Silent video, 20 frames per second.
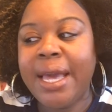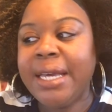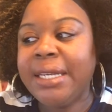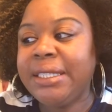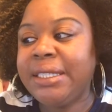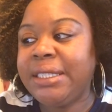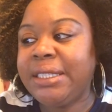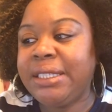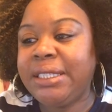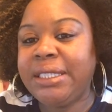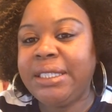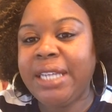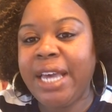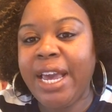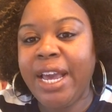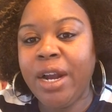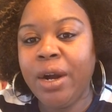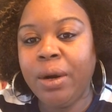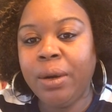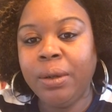
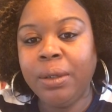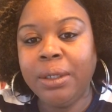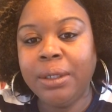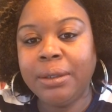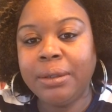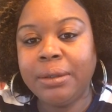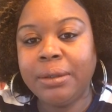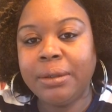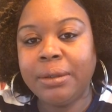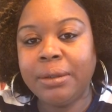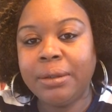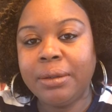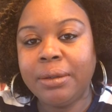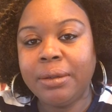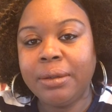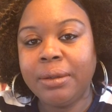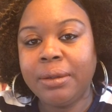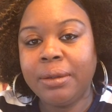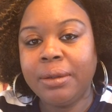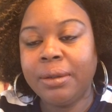Sail
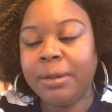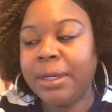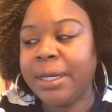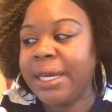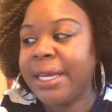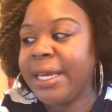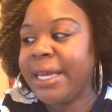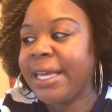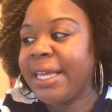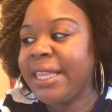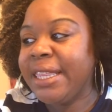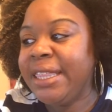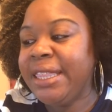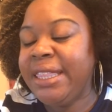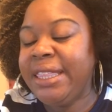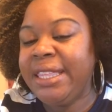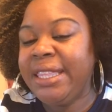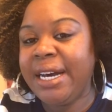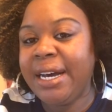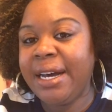
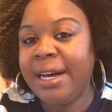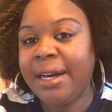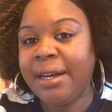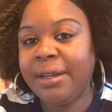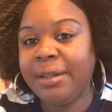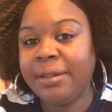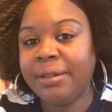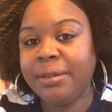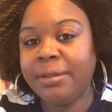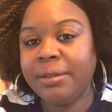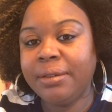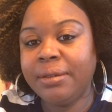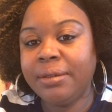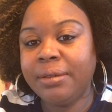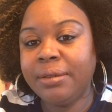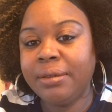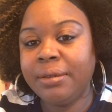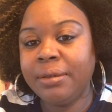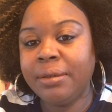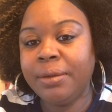the
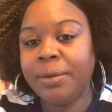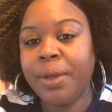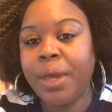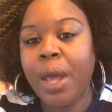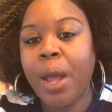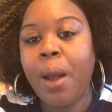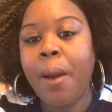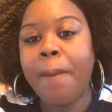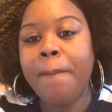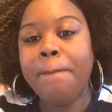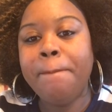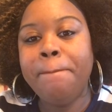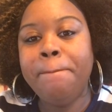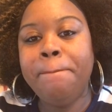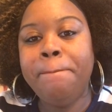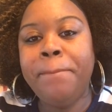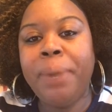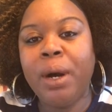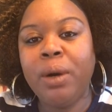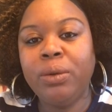
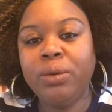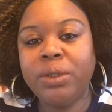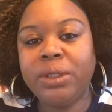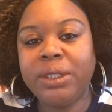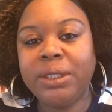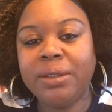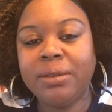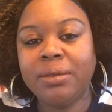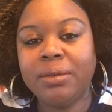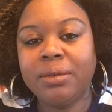boat.